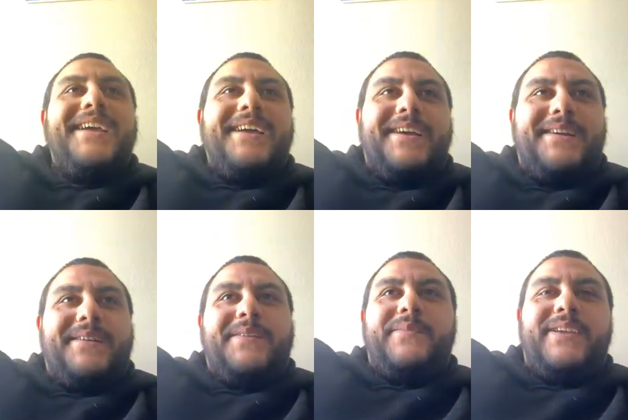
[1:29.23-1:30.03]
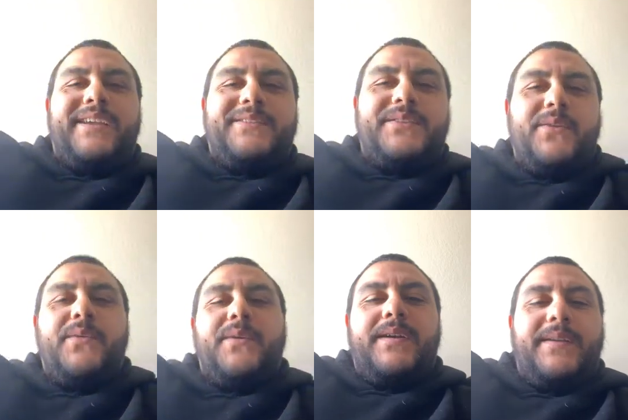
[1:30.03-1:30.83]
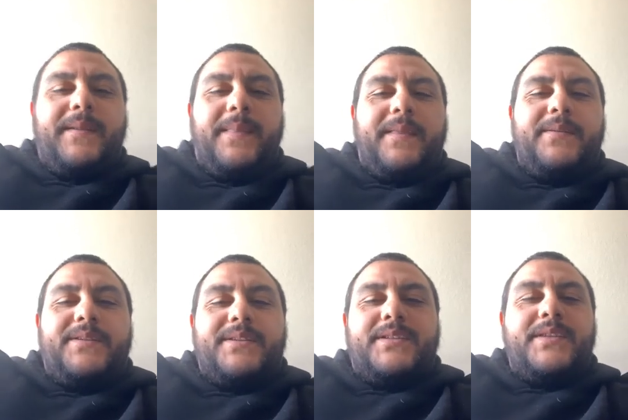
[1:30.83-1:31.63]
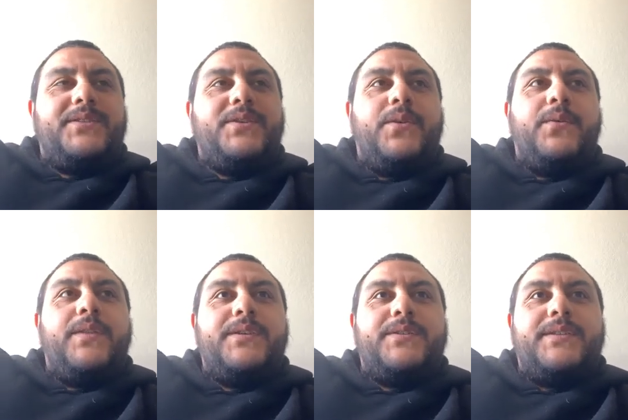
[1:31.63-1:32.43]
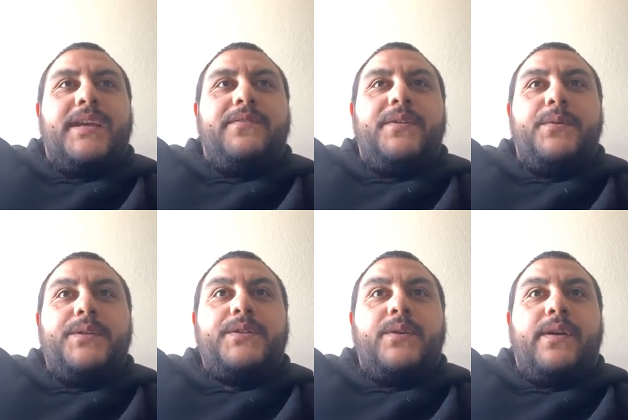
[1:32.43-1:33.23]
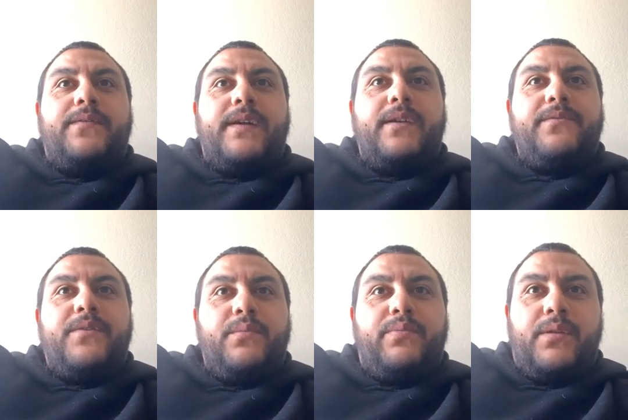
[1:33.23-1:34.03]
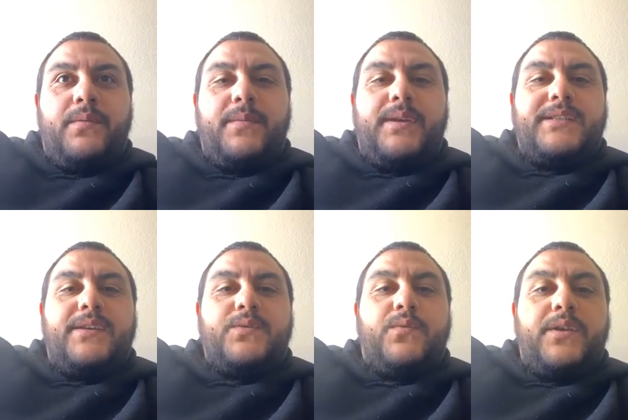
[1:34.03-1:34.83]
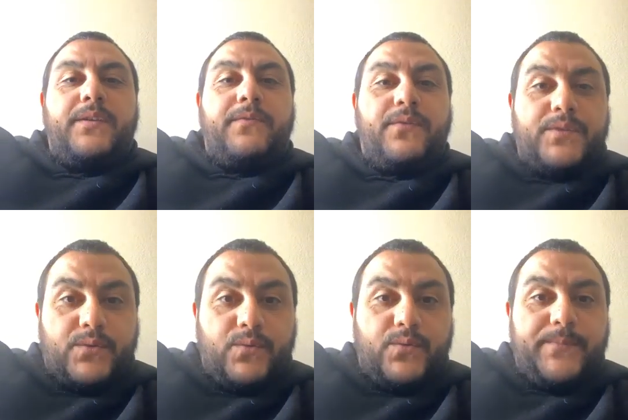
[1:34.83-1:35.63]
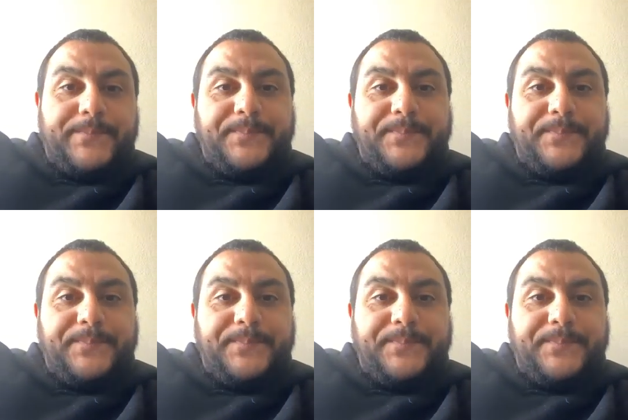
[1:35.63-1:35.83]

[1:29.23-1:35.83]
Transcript: oh man. Let's just dive into it. So I filed for unemployment because I was working for a school,